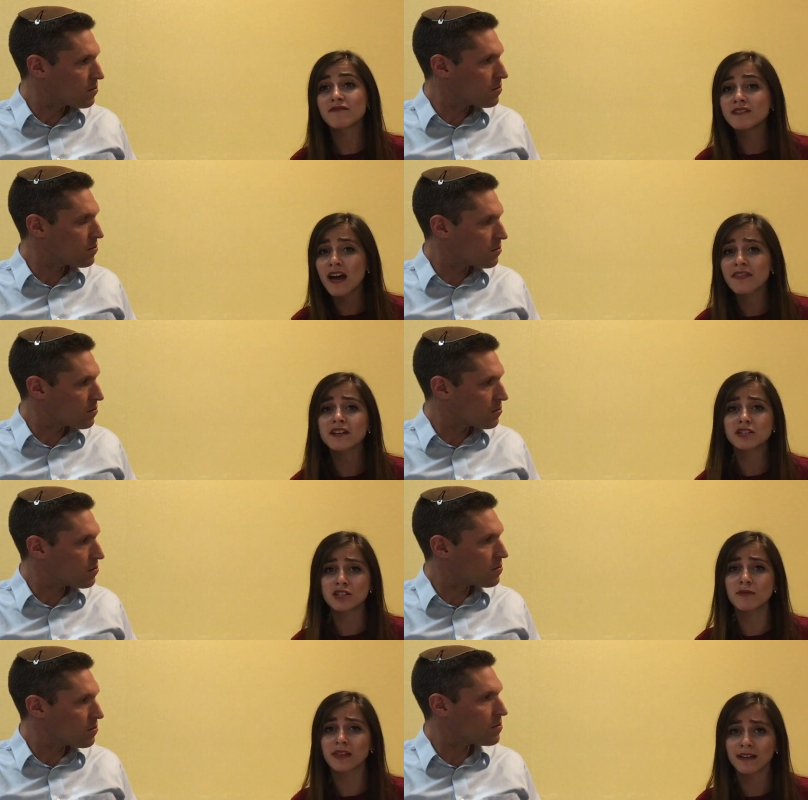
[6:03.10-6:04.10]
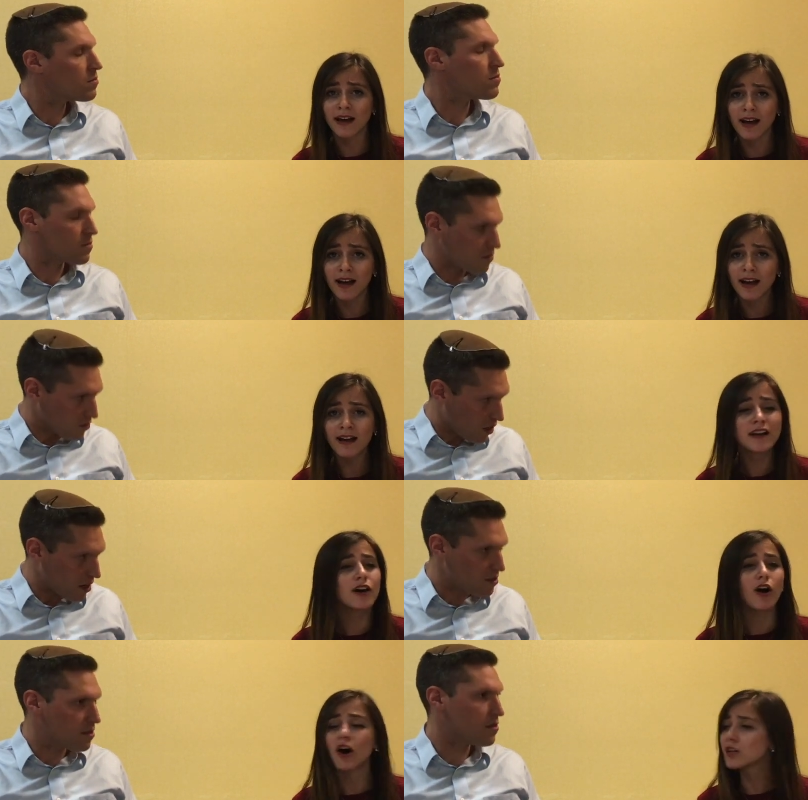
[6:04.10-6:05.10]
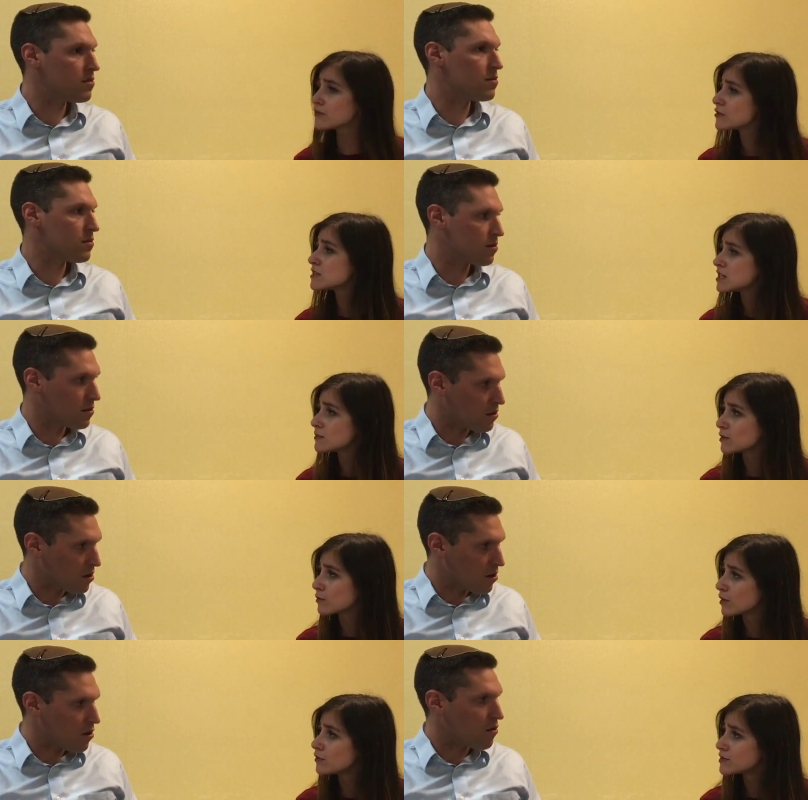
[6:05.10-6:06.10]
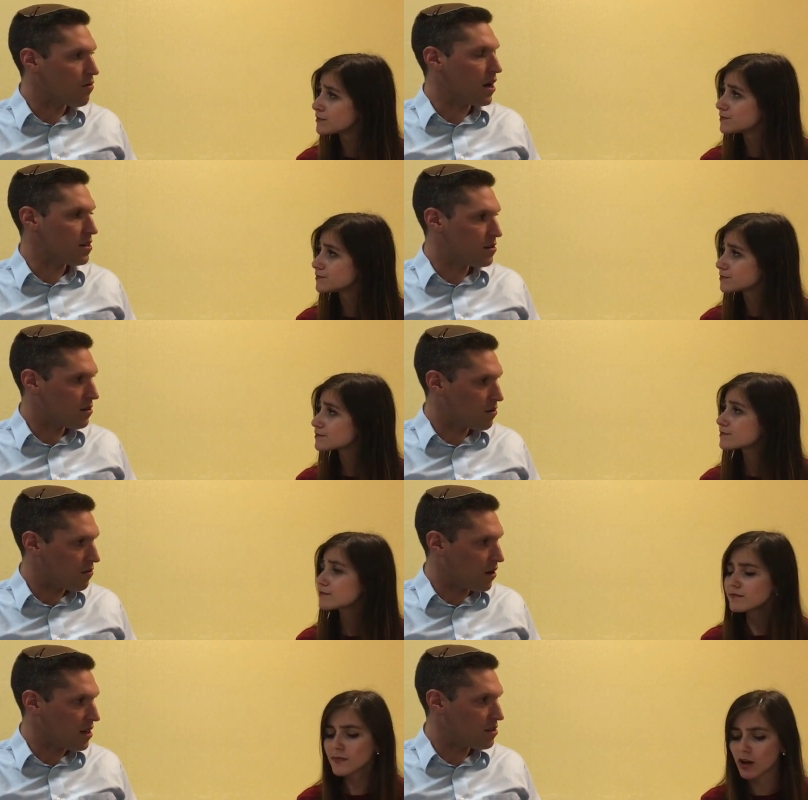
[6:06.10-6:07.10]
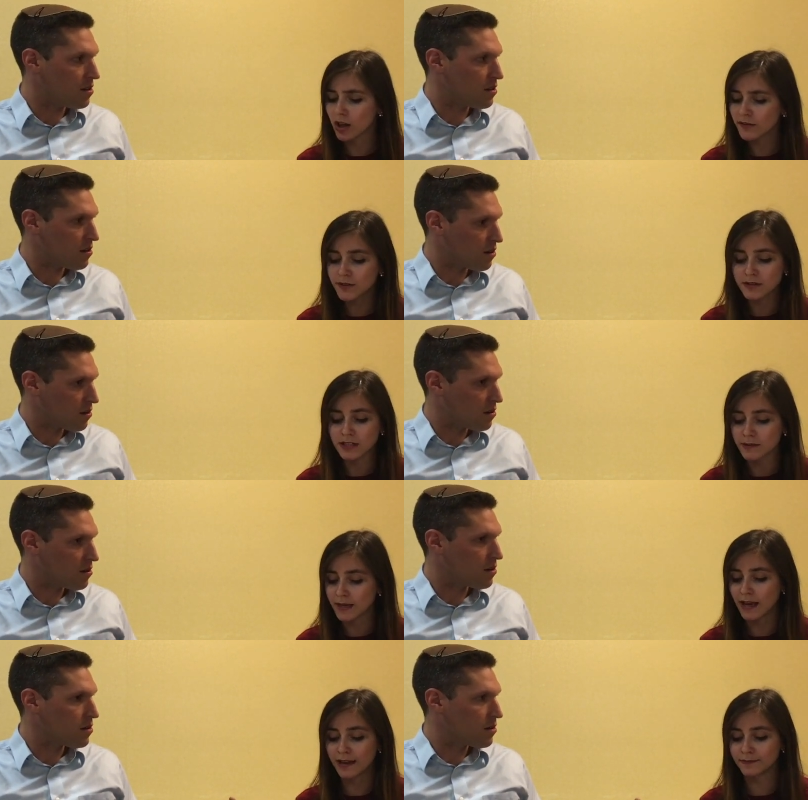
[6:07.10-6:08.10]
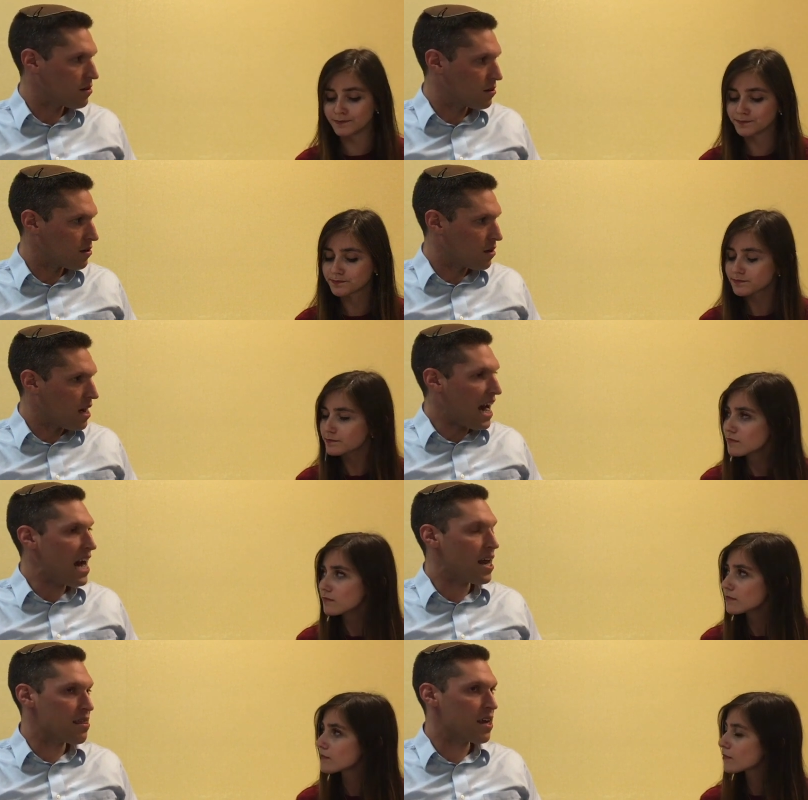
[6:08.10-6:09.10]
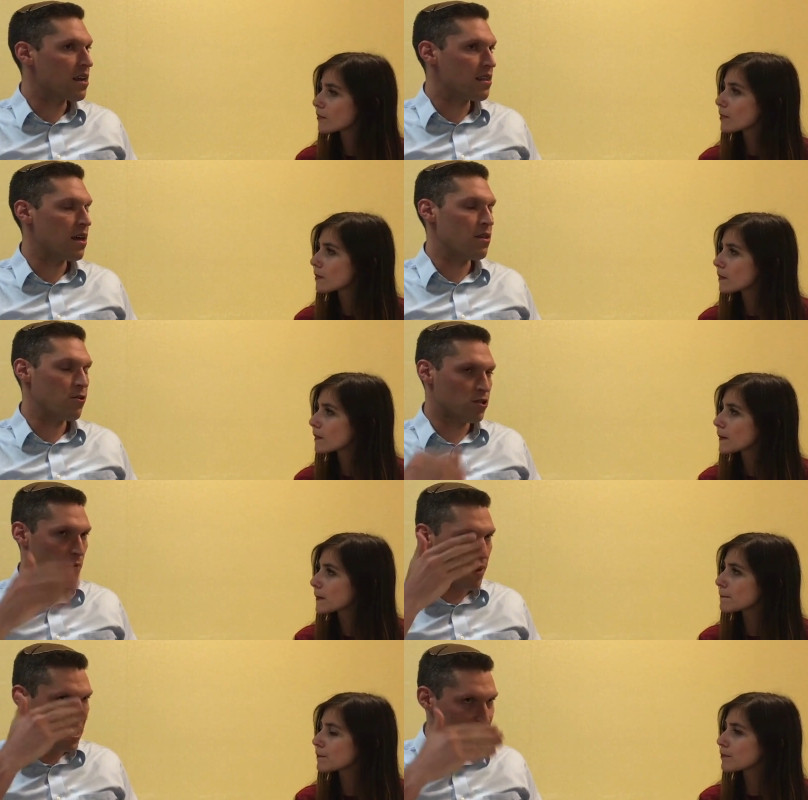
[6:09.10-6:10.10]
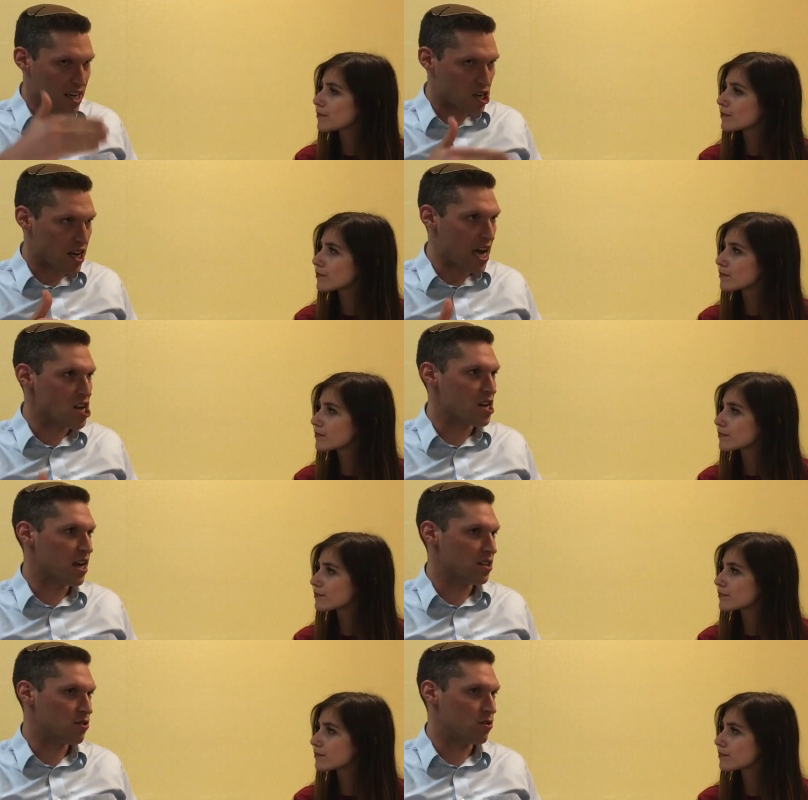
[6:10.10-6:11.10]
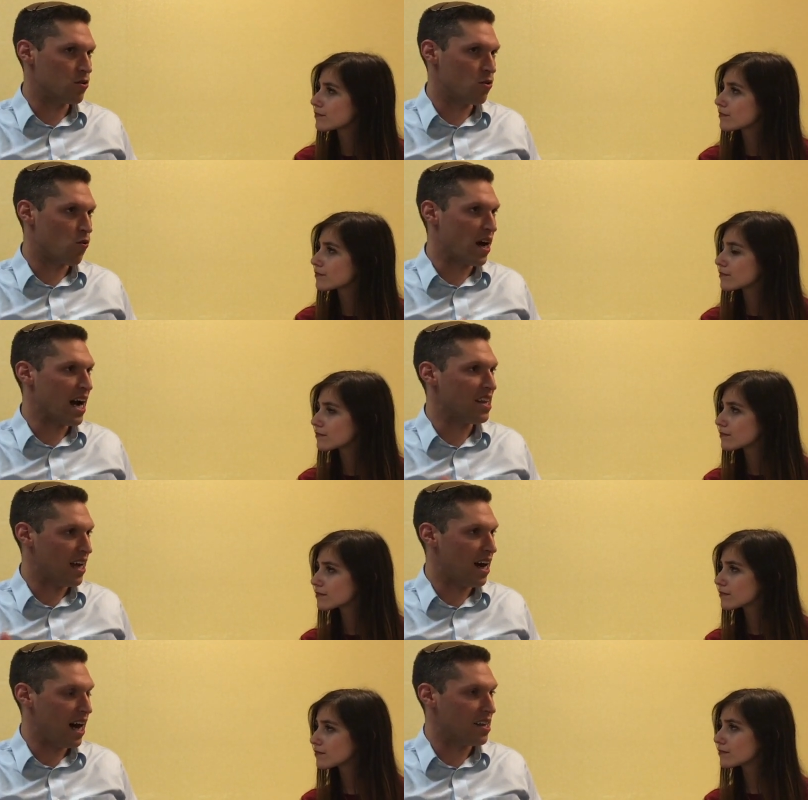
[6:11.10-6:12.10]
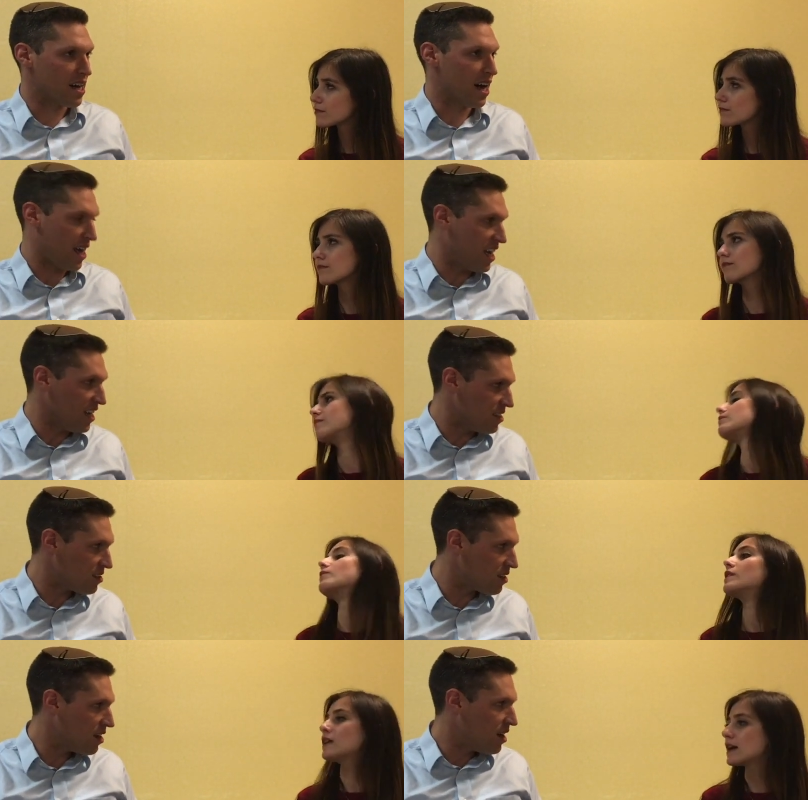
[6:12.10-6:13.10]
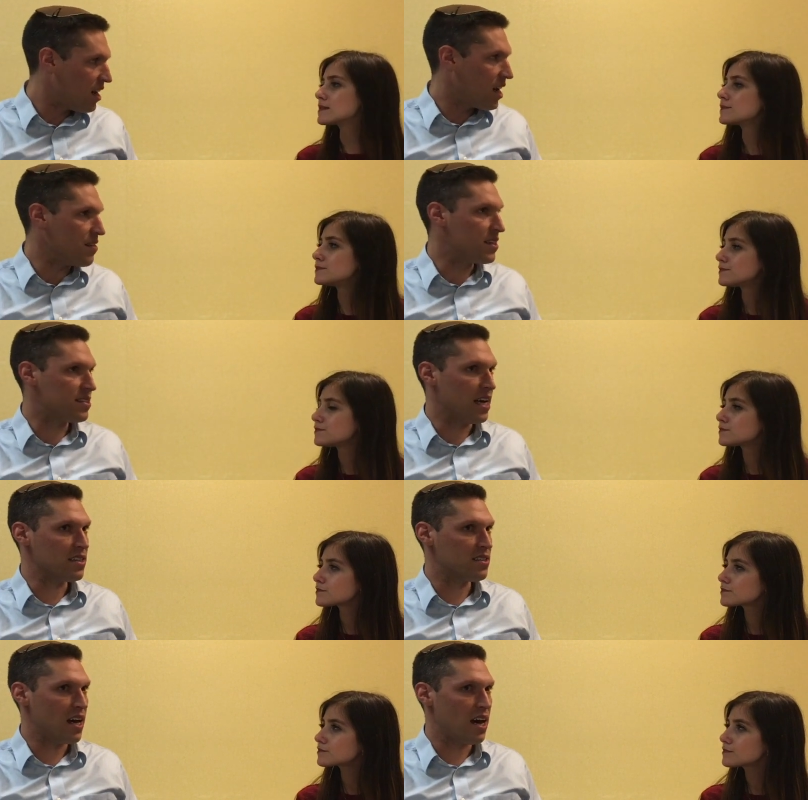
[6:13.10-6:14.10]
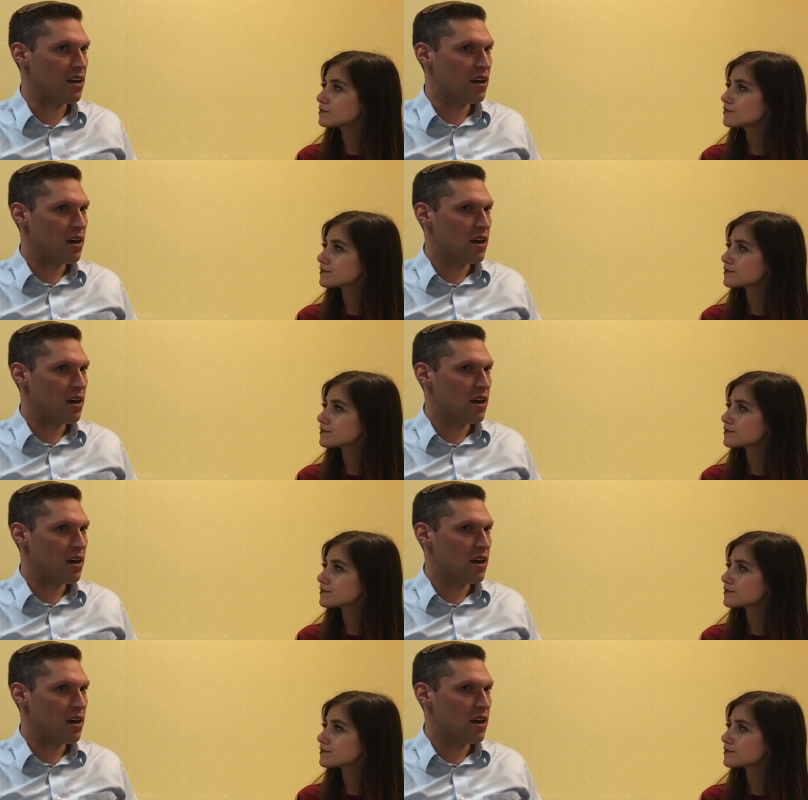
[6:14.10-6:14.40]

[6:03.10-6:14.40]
Speaker 1: have nothing to do with halacha, right. all of those need to be removed. Right, right. All of those need to be gone.
Speaker 2: And I think that there's some basic education as to what halacha is. Yes. In the sense that